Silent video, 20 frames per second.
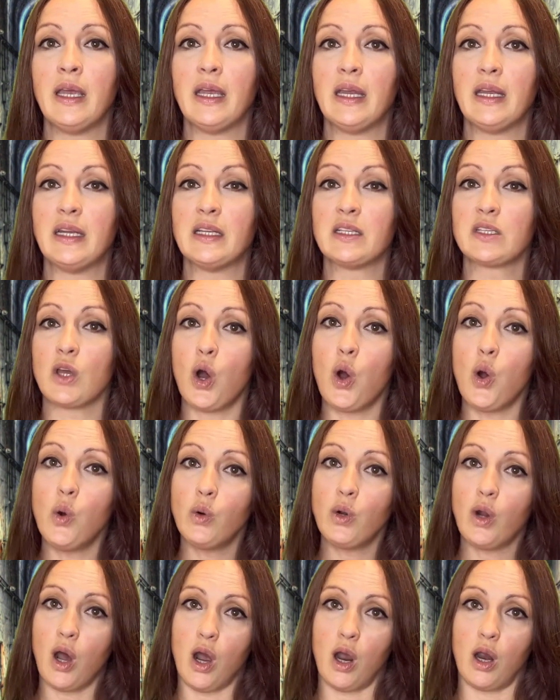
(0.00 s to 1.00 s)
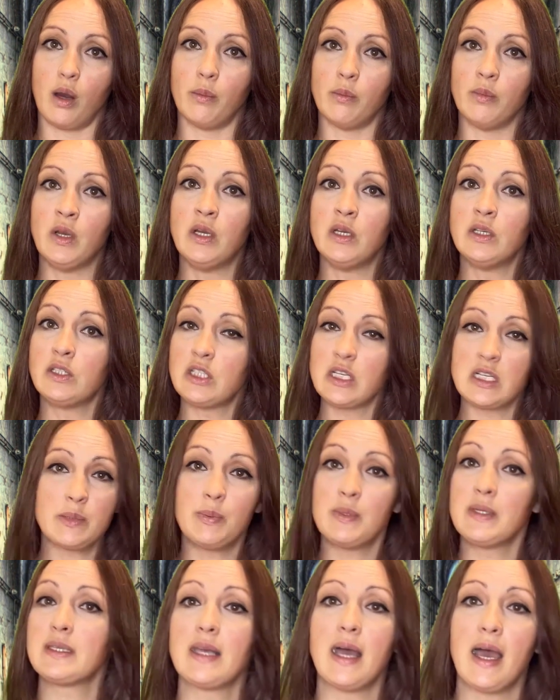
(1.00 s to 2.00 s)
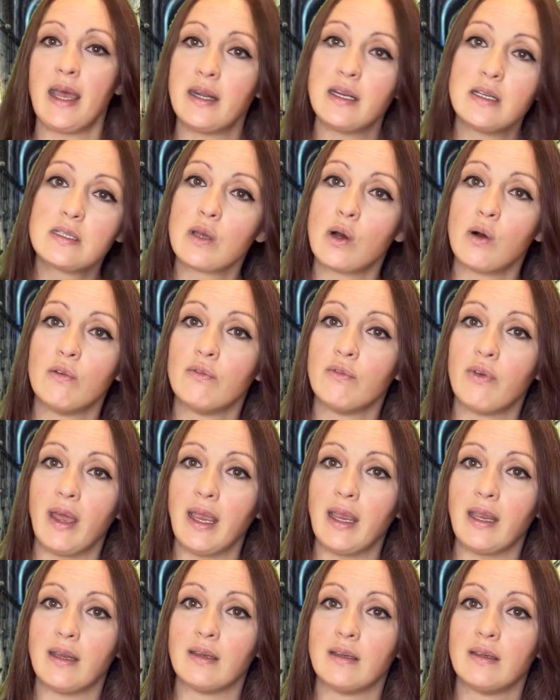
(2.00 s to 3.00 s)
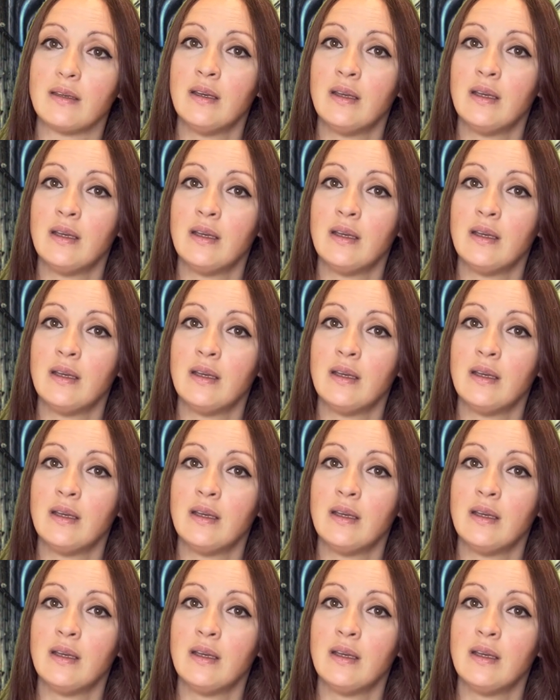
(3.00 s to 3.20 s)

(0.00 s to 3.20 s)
in his own arm just beside his own vein.